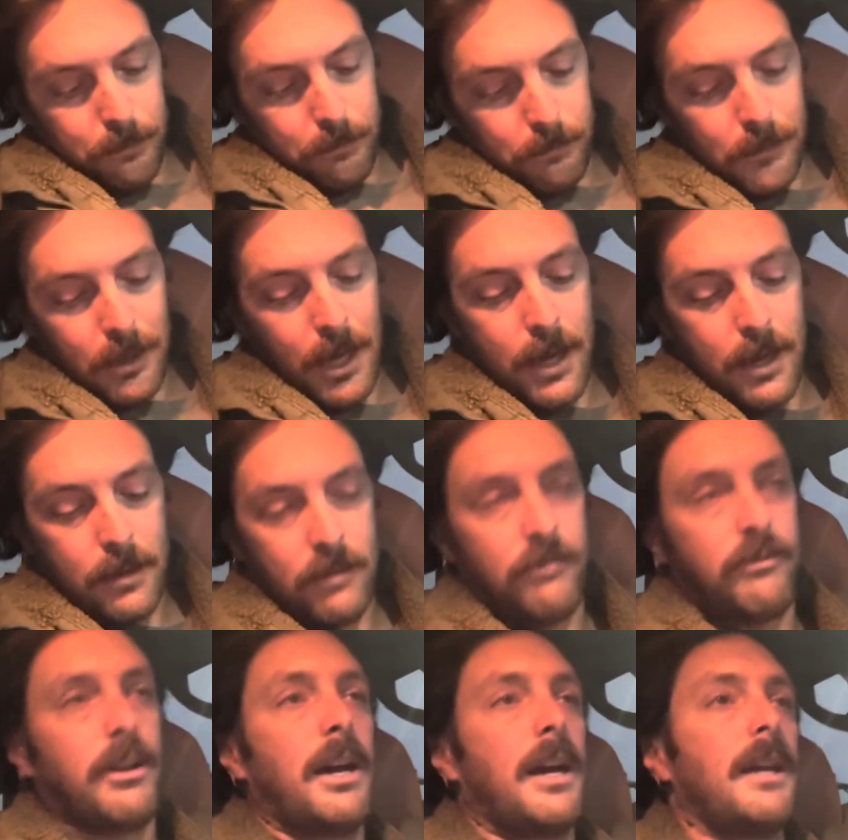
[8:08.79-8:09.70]
Yeah, it's
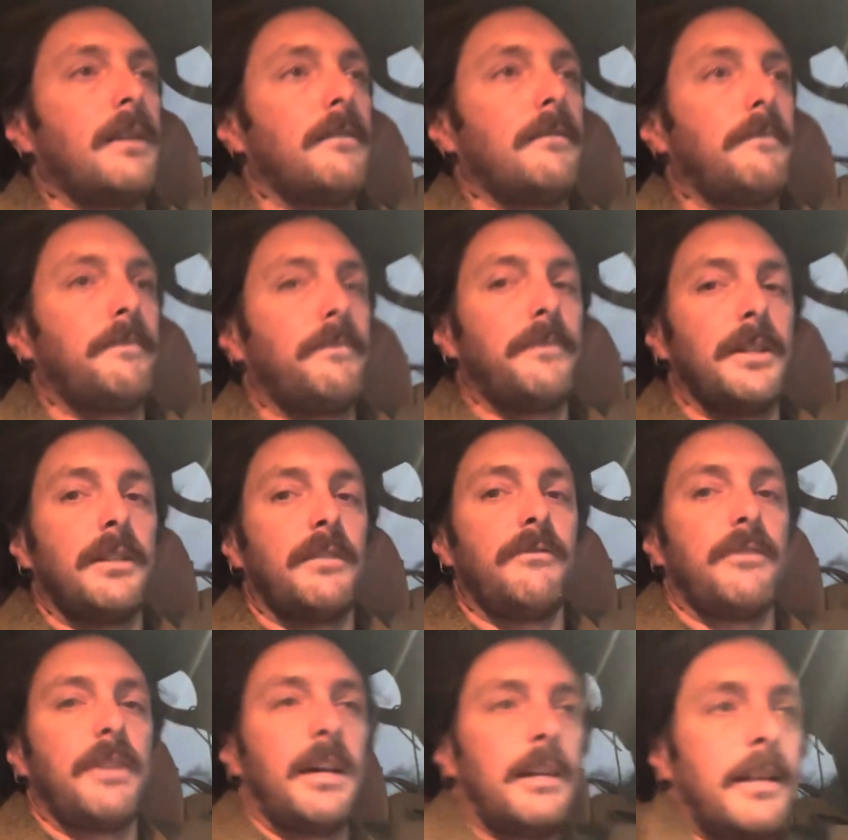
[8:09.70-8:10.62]
fine. It's
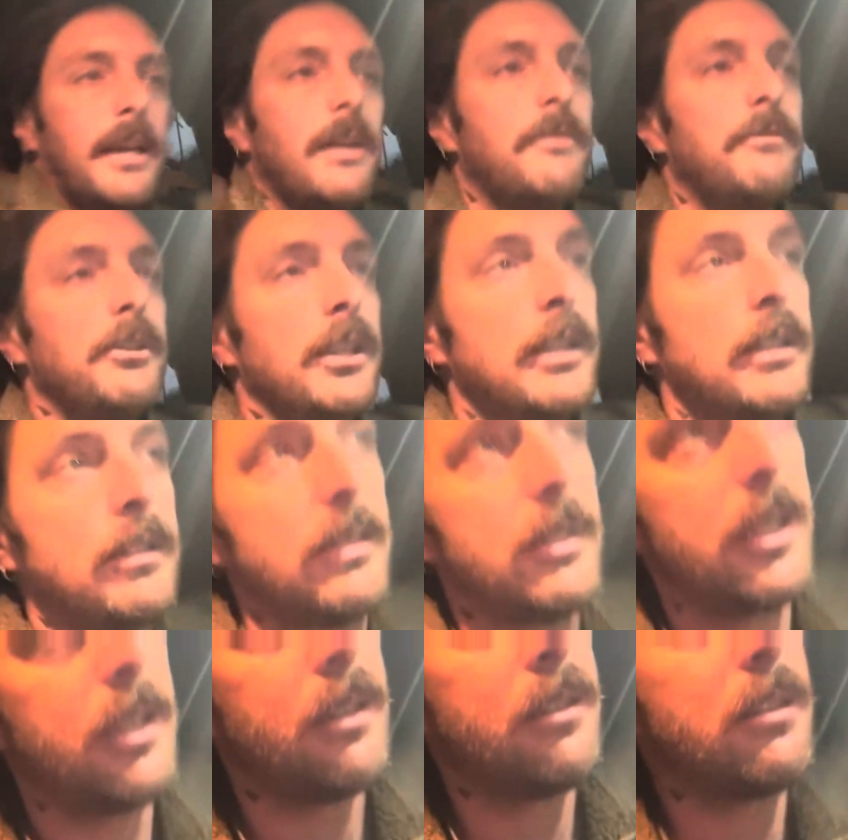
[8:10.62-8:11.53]
fine. I don't really
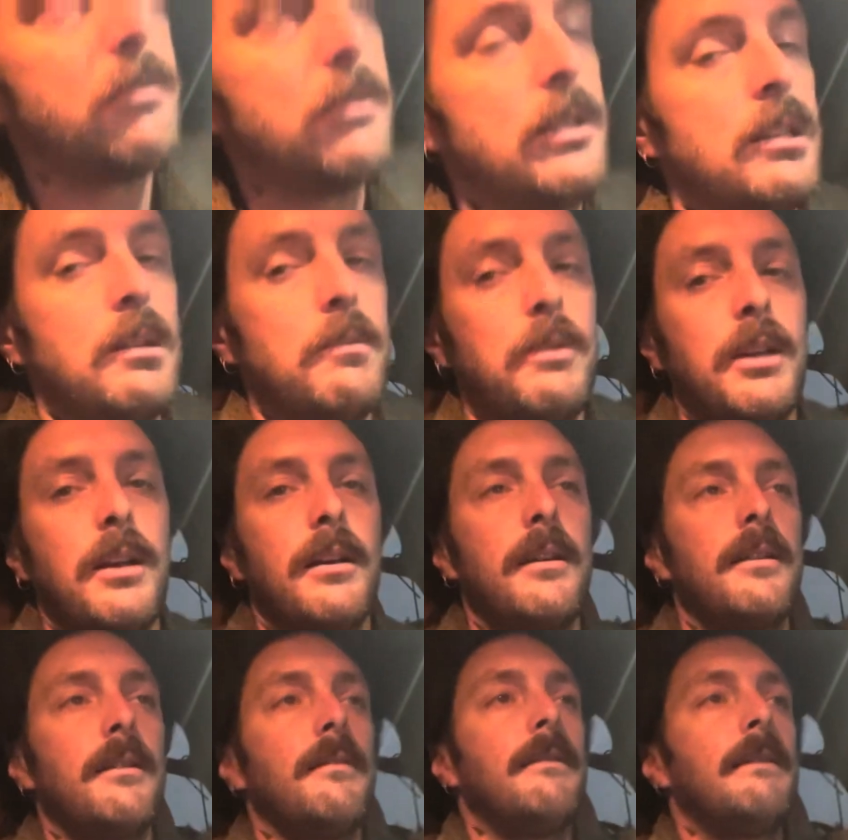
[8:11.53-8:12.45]
need it to be deep
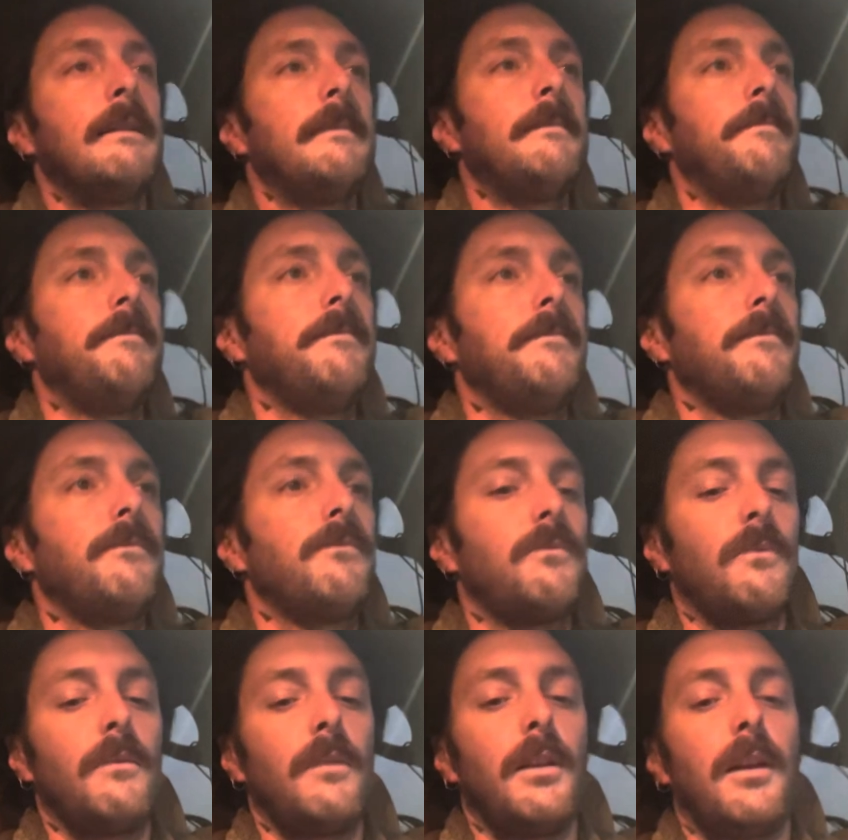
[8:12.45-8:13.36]
carry.
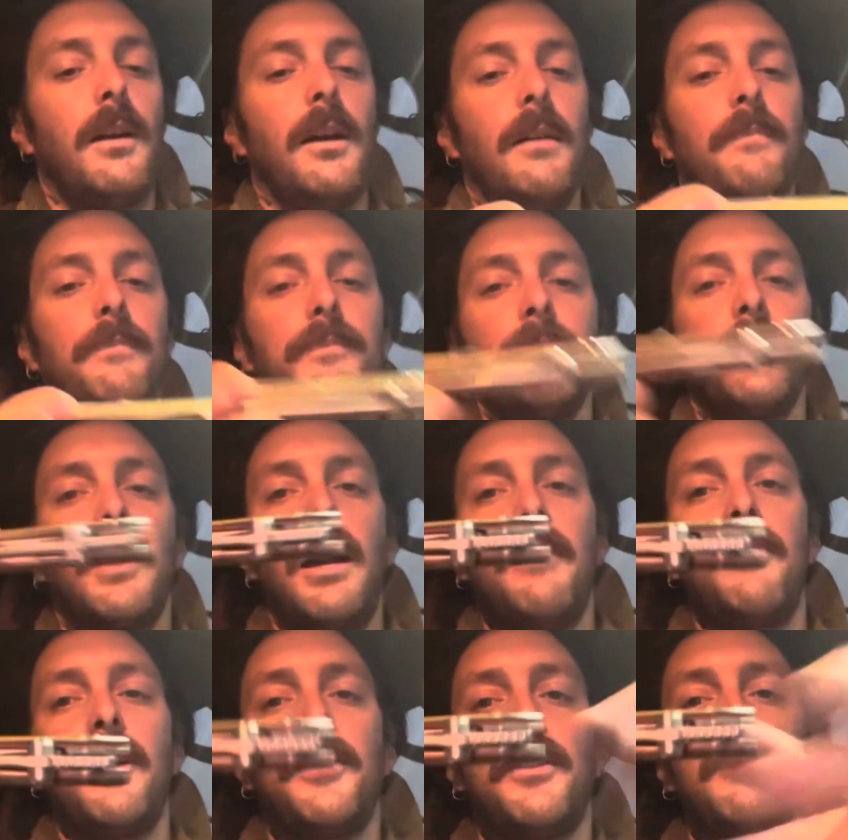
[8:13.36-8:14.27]
I
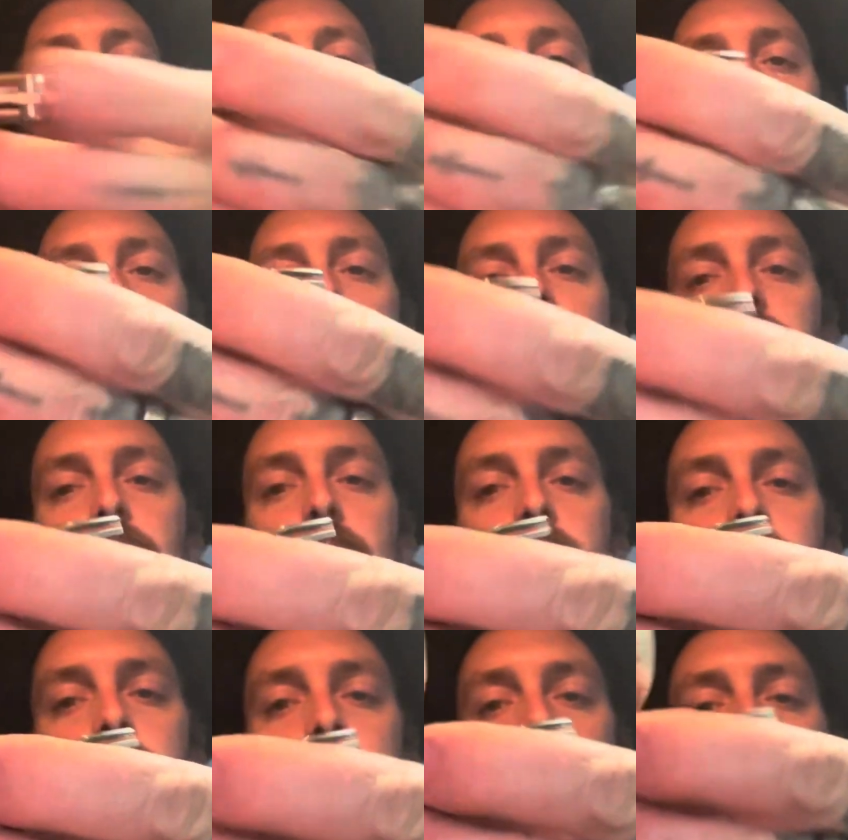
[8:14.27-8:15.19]
thought there wouldn't be enough
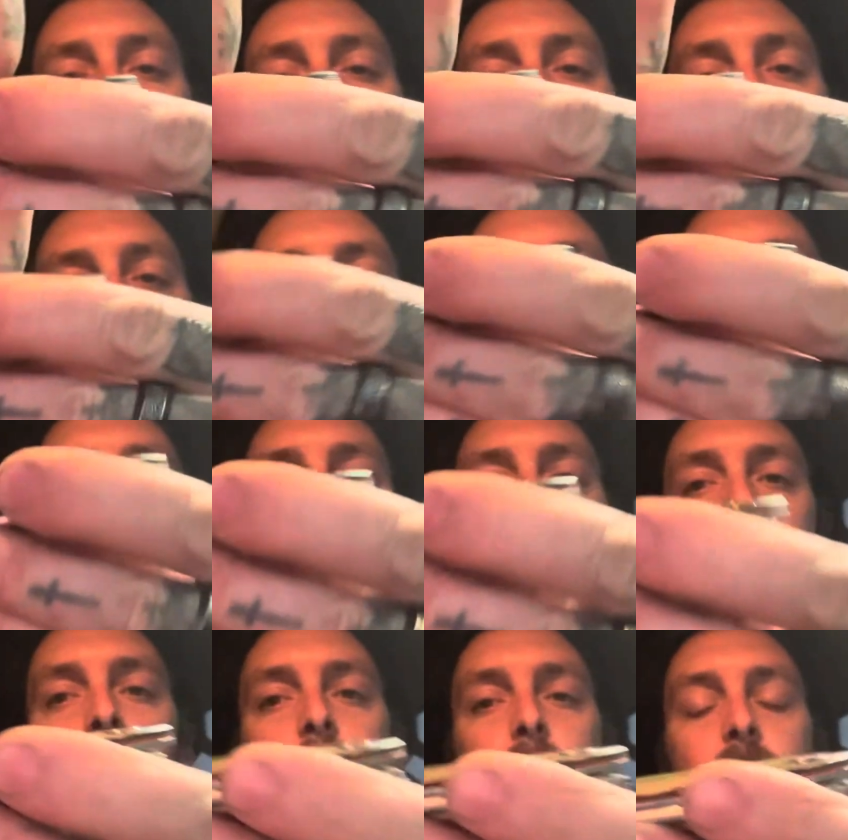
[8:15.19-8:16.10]
room to get my seam
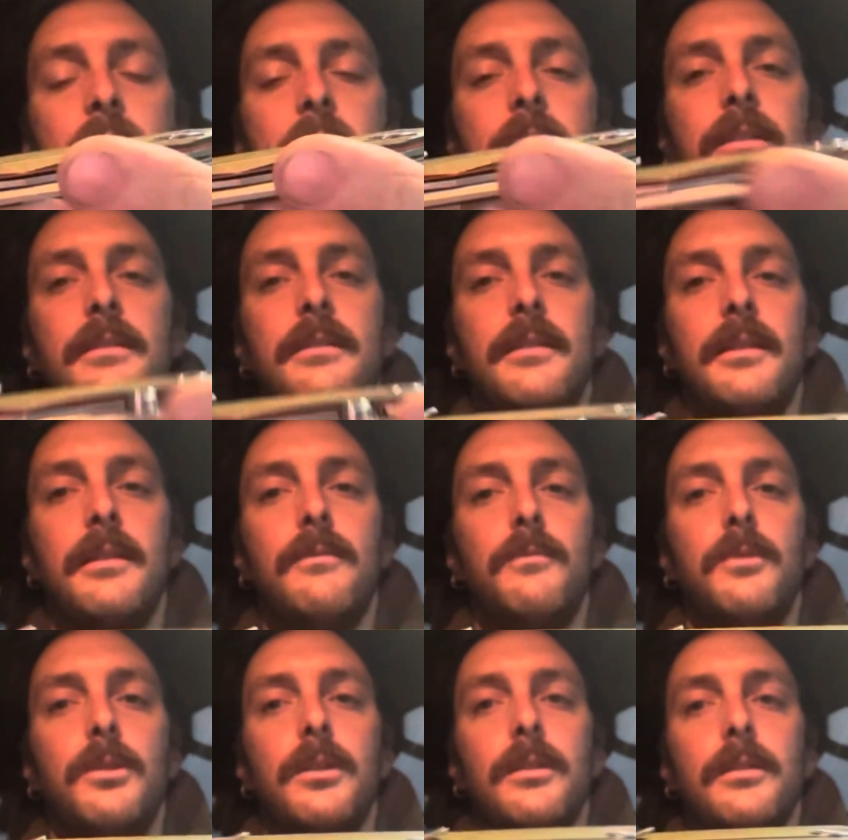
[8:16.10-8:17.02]
under that, but actually it
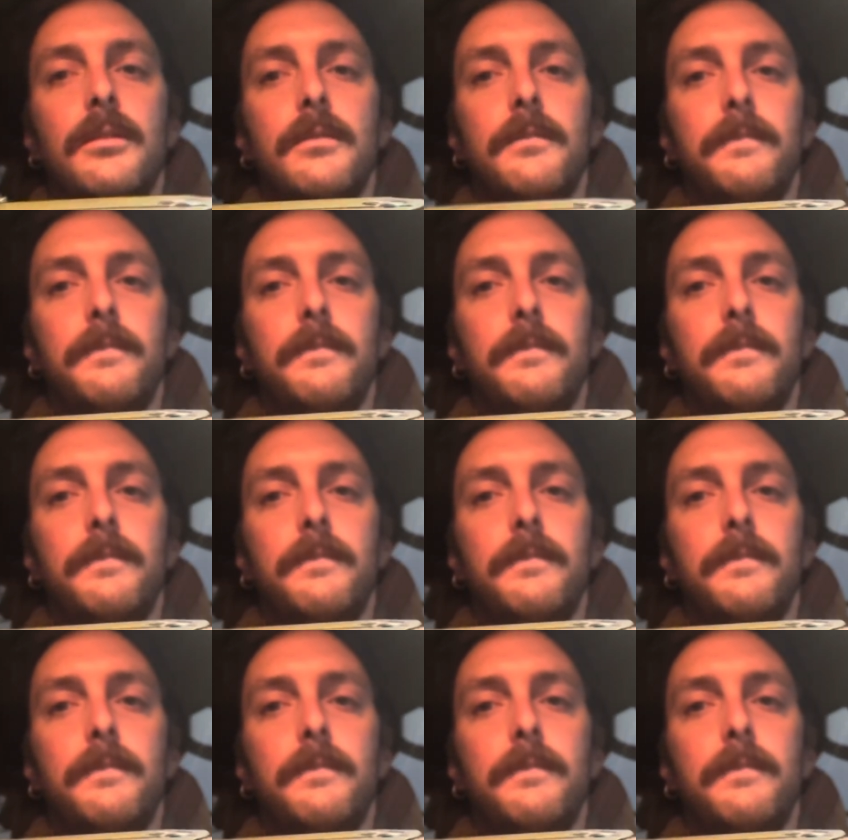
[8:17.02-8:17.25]
worked.